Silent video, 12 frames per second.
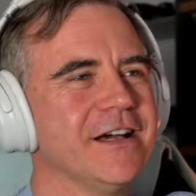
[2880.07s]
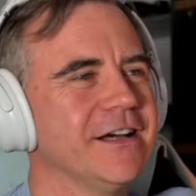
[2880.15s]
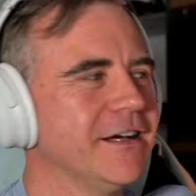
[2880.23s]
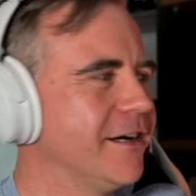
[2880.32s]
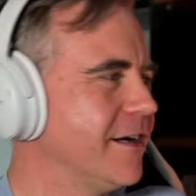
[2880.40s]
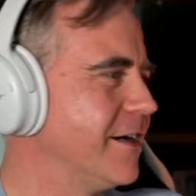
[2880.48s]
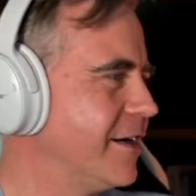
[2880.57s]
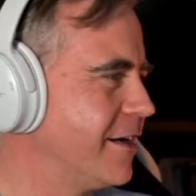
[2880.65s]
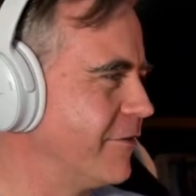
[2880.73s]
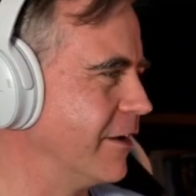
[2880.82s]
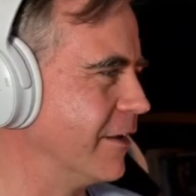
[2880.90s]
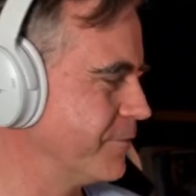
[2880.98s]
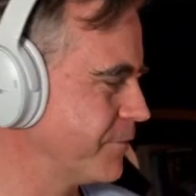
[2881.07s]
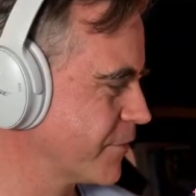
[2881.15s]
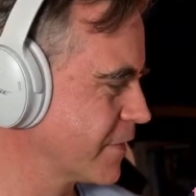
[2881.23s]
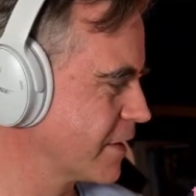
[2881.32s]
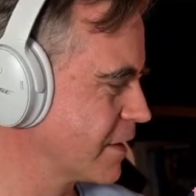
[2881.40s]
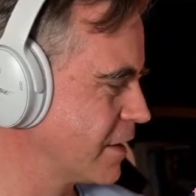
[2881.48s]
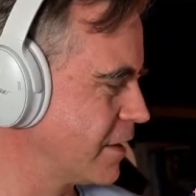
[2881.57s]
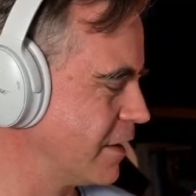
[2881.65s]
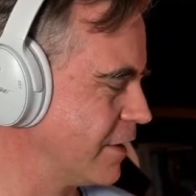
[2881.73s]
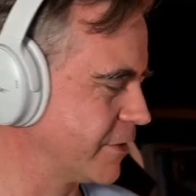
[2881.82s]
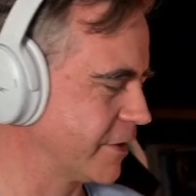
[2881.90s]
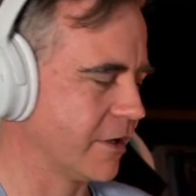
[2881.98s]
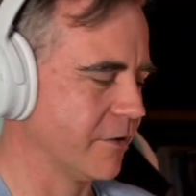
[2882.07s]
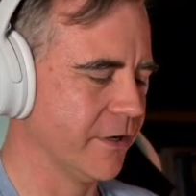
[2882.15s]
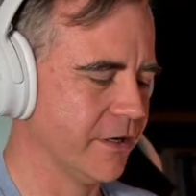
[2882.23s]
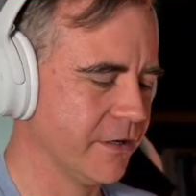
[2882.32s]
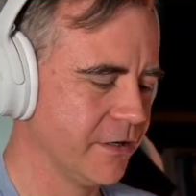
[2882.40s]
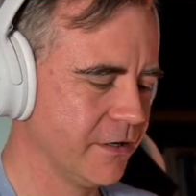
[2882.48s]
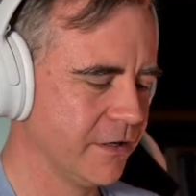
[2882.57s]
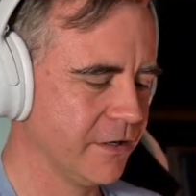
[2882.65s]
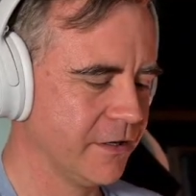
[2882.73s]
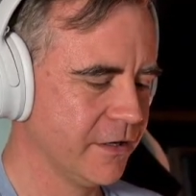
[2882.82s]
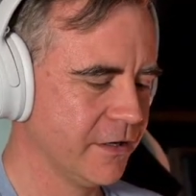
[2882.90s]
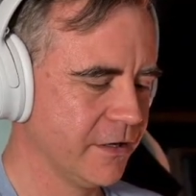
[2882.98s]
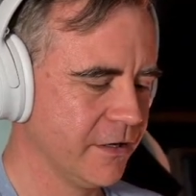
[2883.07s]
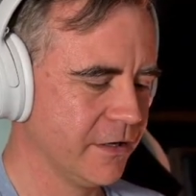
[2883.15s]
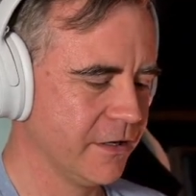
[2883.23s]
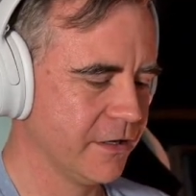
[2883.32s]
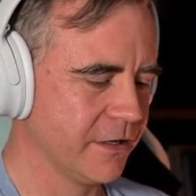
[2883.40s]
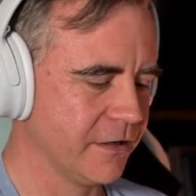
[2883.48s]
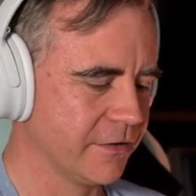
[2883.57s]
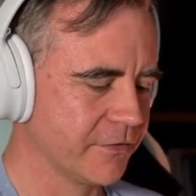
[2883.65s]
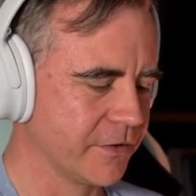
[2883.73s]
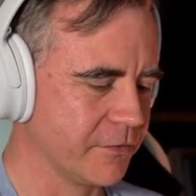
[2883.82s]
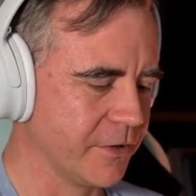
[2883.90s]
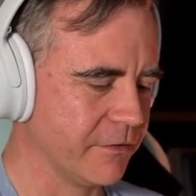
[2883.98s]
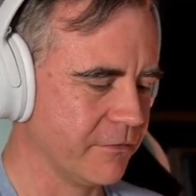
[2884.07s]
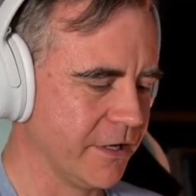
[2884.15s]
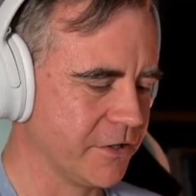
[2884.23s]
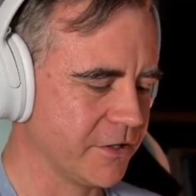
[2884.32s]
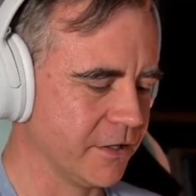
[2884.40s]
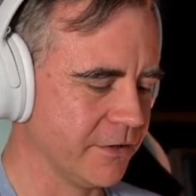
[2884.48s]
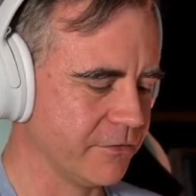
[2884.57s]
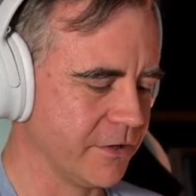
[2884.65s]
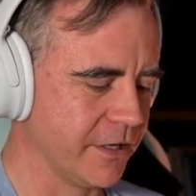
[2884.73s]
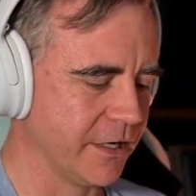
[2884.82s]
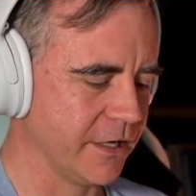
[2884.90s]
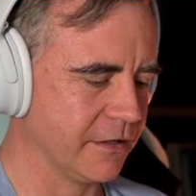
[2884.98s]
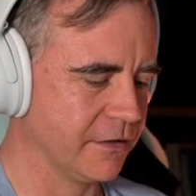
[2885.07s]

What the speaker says: Well, I'll have to go and I'll have to rearrange delivery again.